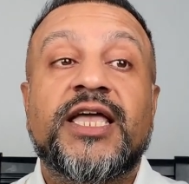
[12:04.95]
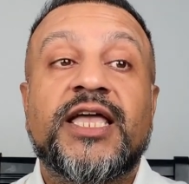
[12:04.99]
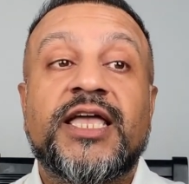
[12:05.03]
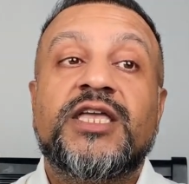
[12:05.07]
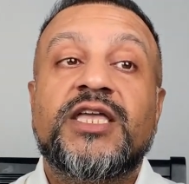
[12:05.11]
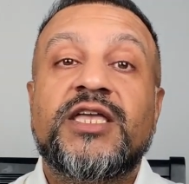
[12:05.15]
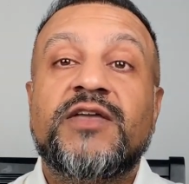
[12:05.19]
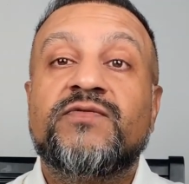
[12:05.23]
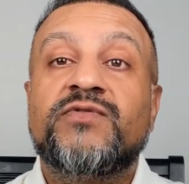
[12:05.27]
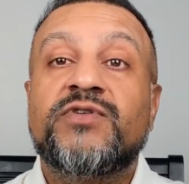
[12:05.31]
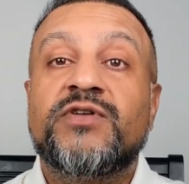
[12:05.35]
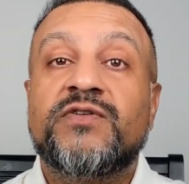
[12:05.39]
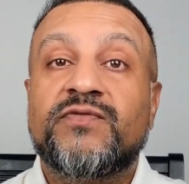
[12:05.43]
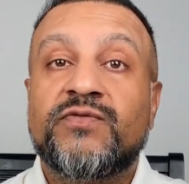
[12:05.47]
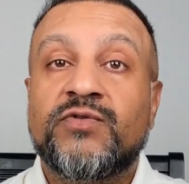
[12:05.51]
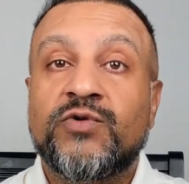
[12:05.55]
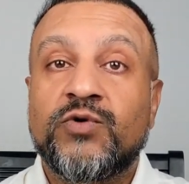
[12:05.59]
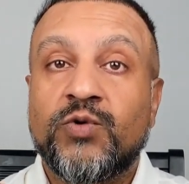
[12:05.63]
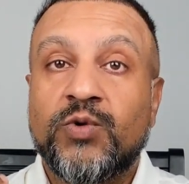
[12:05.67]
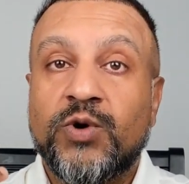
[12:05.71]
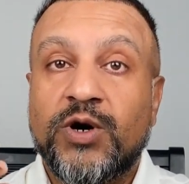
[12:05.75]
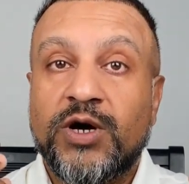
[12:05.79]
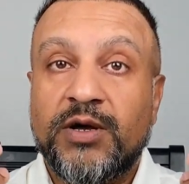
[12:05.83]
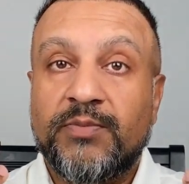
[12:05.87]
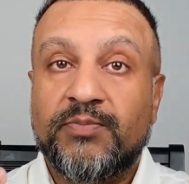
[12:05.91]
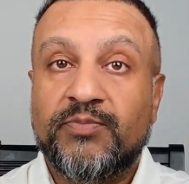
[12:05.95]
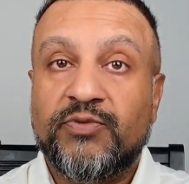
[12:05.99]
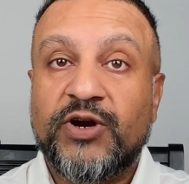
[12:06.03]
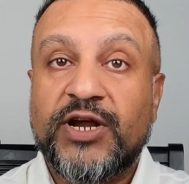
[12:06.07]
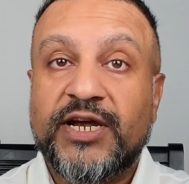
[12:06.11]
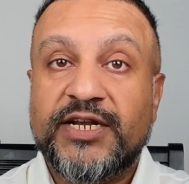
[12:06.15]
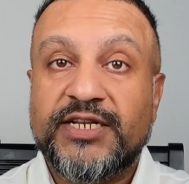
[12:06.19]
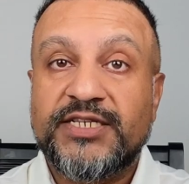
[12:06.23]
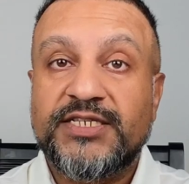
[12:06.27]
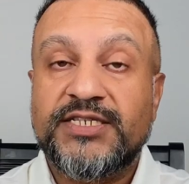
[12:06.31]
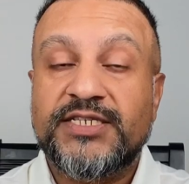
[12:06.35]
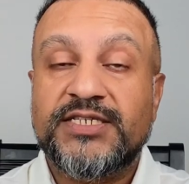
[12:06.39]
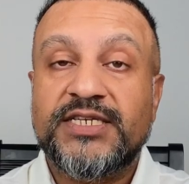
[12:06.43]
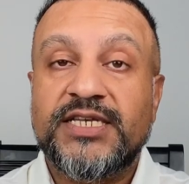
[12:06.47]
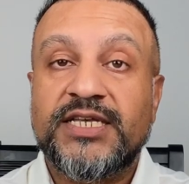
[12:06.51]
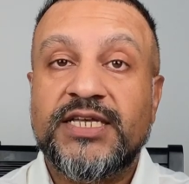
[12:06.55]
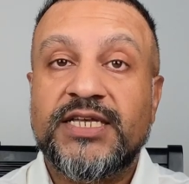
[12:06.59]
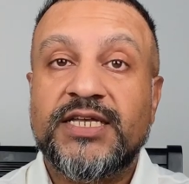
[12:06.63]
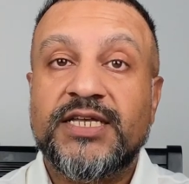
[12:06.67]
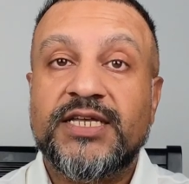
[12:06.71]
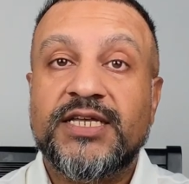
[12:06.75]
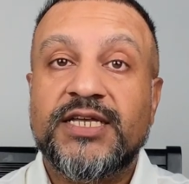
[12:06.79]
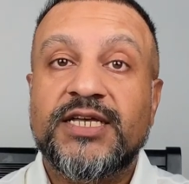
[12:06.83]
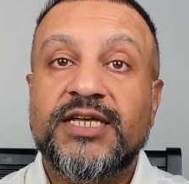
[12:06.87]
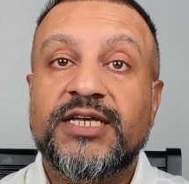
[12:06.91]
Even if you are
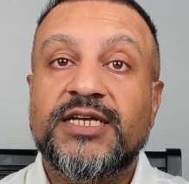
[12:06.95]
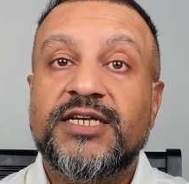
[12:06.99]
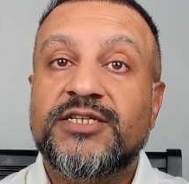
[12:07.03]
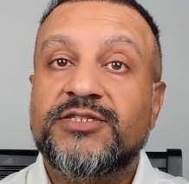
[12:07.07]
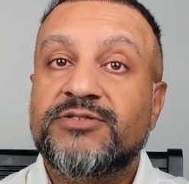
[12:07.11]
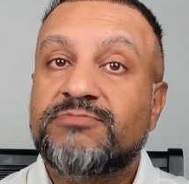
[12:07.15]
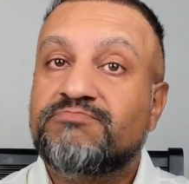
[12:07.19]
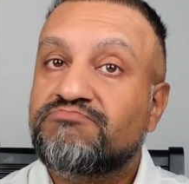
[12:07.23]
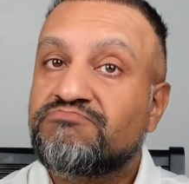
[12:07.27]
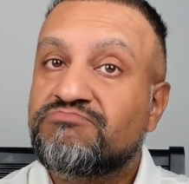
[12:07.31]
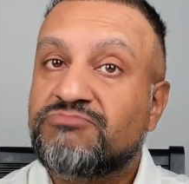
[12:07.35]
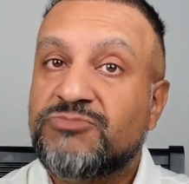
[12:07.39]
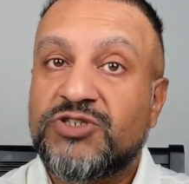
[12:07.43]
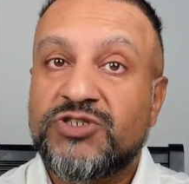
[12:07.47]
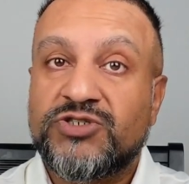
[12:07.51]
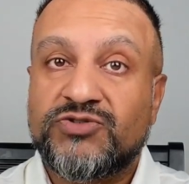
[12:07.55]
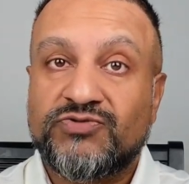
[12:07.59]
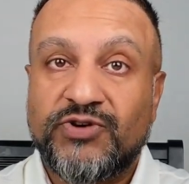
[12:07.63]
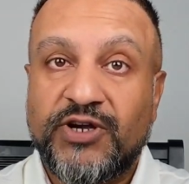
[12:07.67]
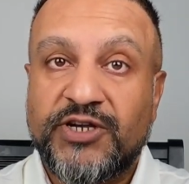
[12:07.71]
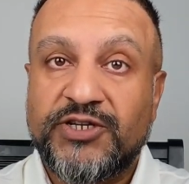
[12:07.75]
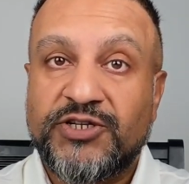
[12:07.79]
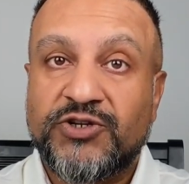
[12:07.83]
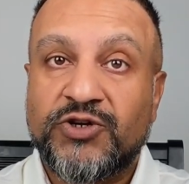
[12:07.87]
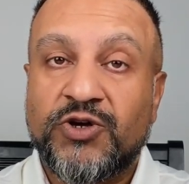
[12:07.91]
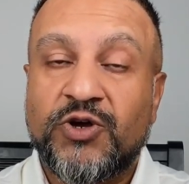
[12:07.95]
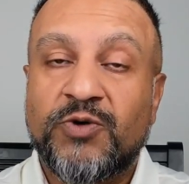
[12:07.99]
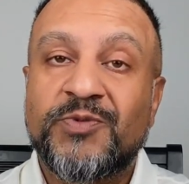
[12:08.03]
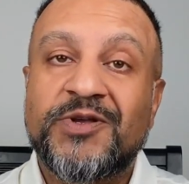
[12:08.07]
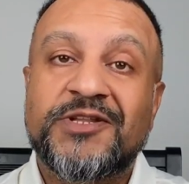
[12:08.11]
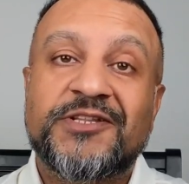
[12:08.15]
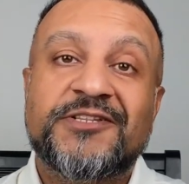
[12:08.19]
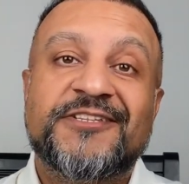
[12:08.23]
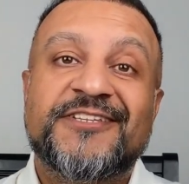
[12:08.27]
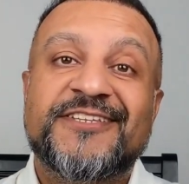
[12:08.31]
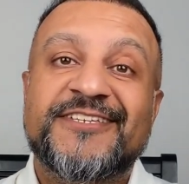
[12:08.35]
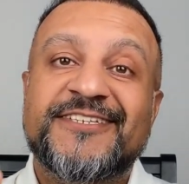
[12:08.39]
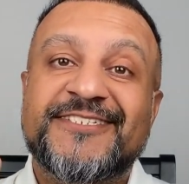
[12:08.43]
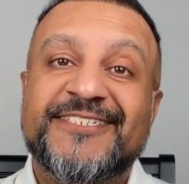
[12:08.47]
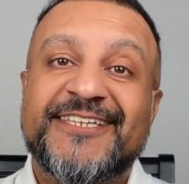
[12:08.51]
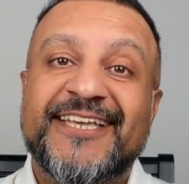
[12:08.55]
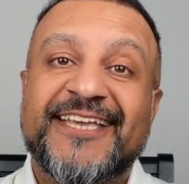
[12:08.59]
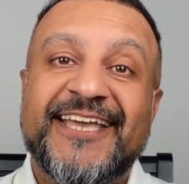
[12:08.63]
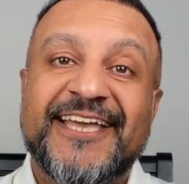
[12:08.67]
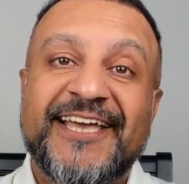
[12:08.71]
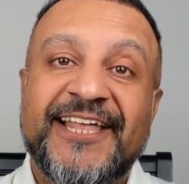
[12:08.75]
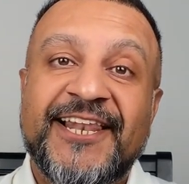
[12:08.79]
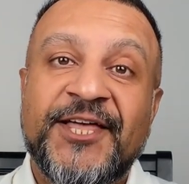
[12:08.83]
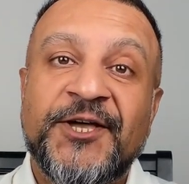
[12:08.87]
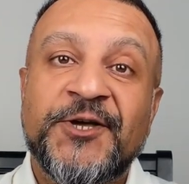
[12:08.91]
practicing, just write a comment, say
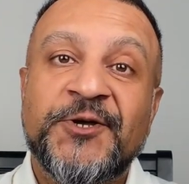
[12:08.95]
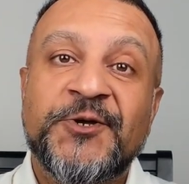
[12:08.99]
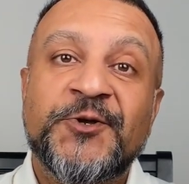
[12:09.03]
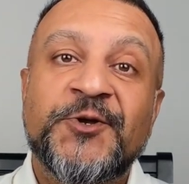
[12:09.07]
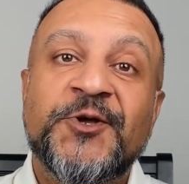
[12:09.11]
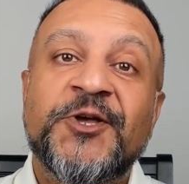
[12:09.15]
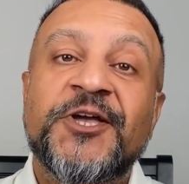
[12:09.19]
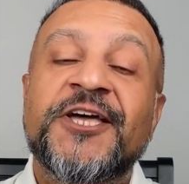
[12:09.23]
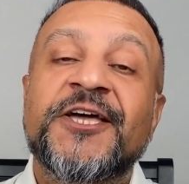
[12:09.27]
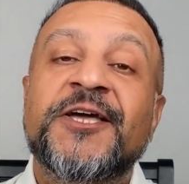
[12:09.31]
hello.